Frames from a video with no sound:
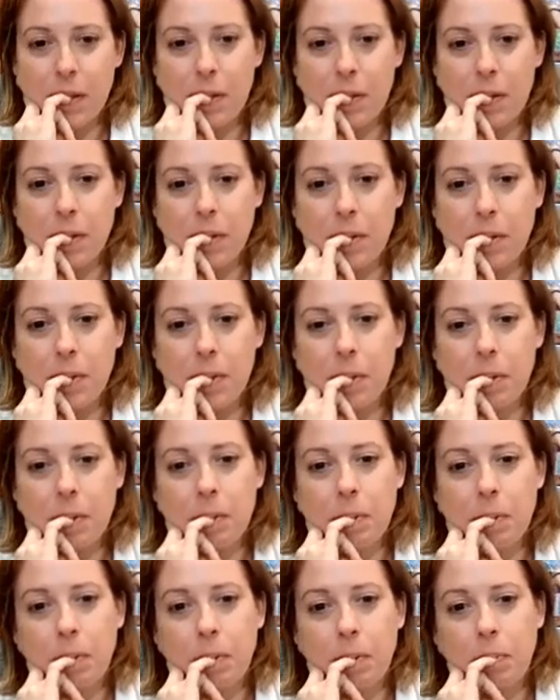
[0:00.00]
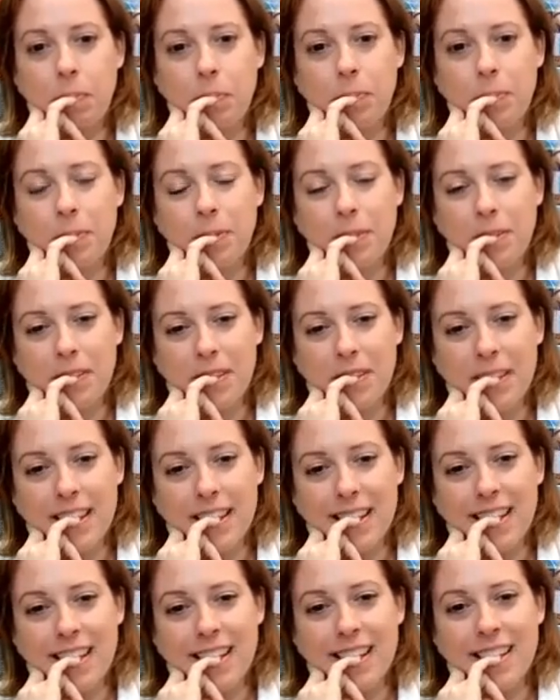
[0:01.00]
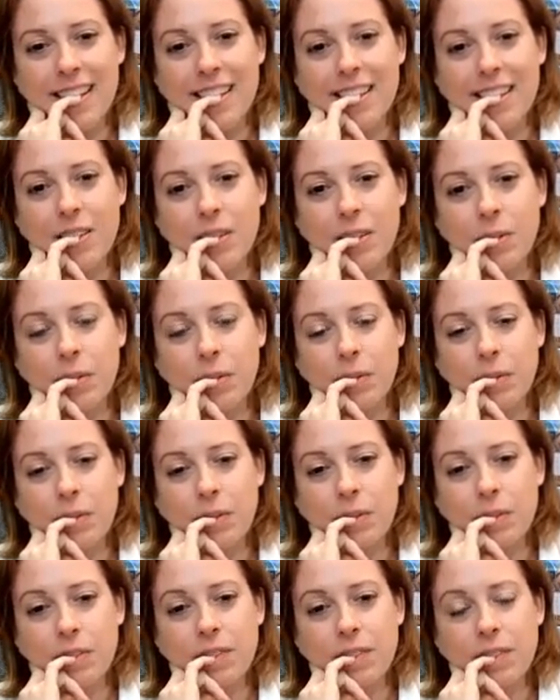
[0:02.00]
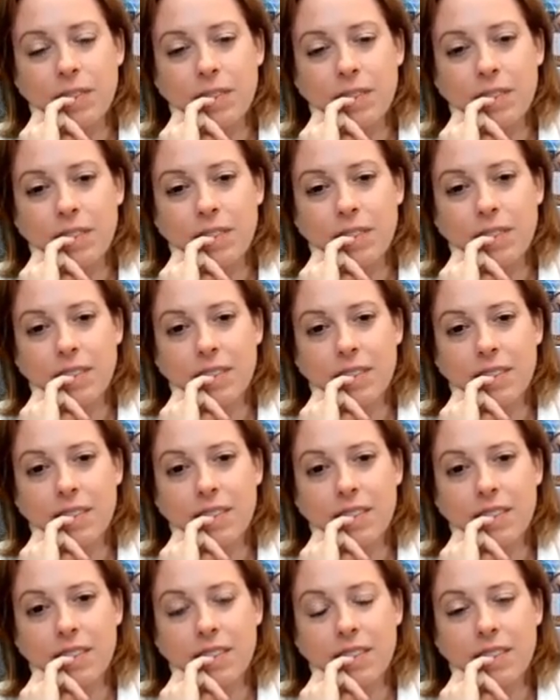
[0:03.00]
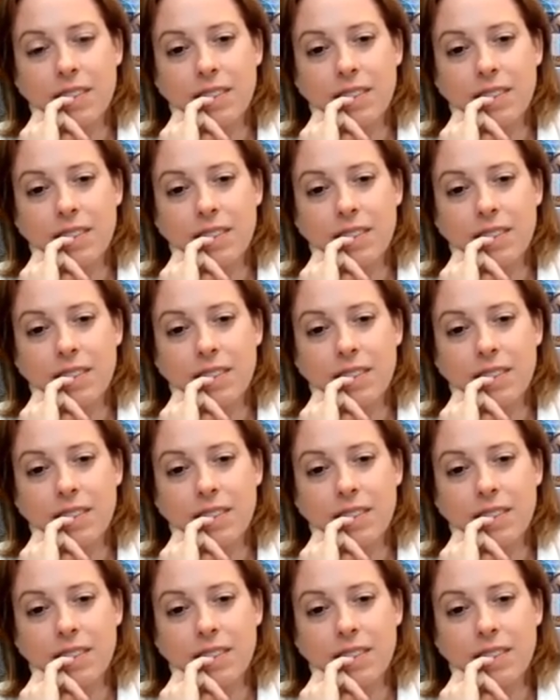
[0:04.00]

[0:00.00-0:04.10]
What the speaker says: No words are spoken by the person on screen.